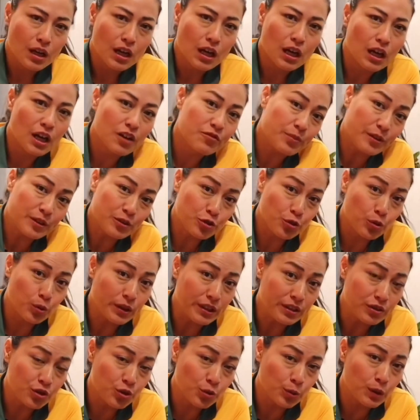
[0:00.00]
I've been
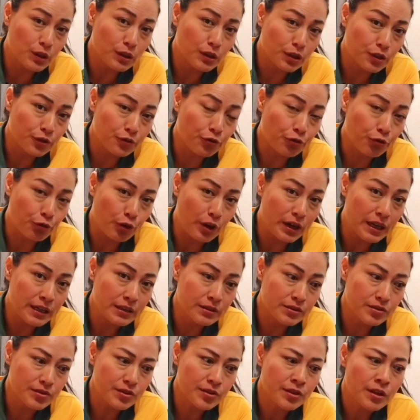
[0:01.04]
talking to a lot of
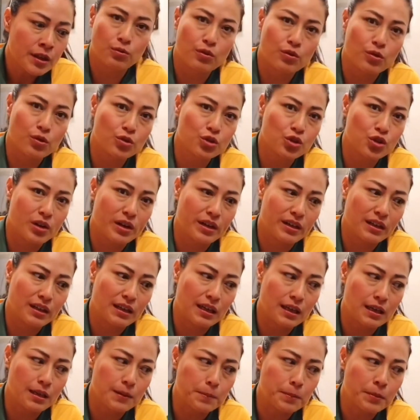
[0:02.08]
friends, we're all trying to
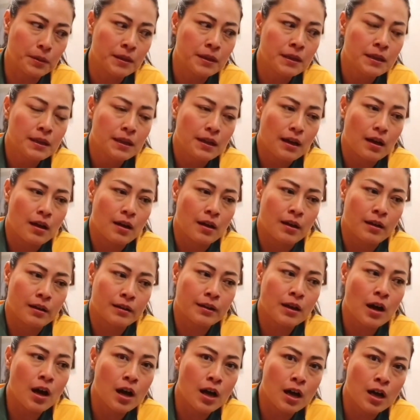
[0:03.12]
keep
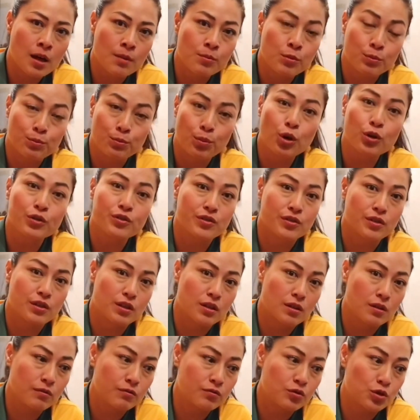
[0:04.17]
calm and
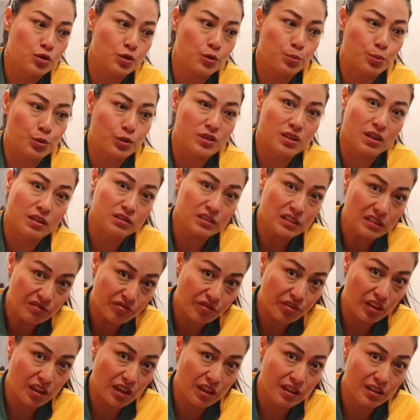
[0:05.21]
positive, do productive
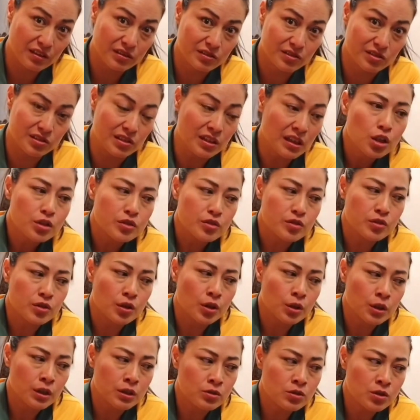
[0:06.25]
things.
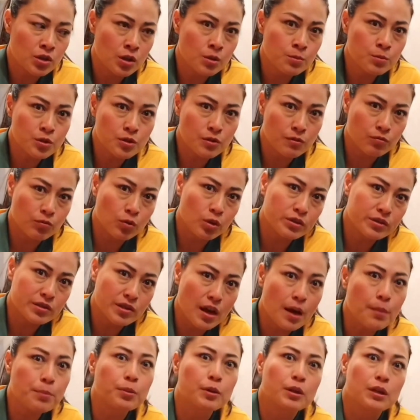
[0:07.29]
So in terms of what's
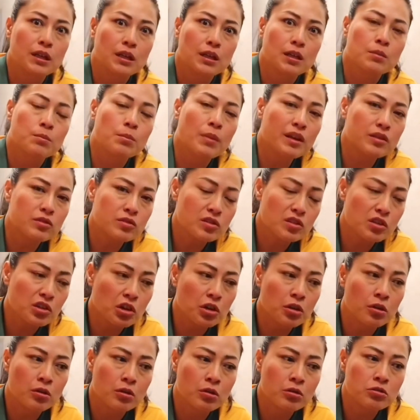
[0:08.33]
happening in
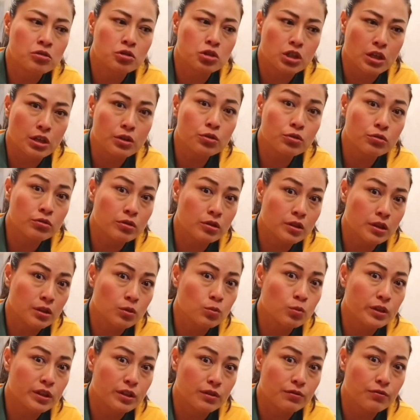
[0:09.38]
Mexico, generally
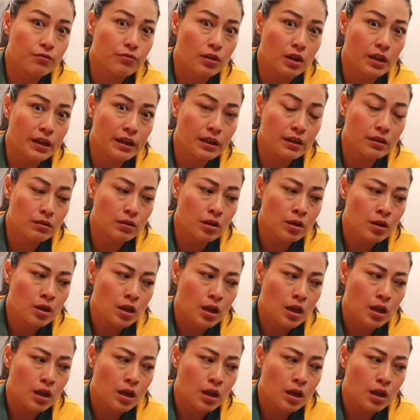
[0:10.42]
we are fine.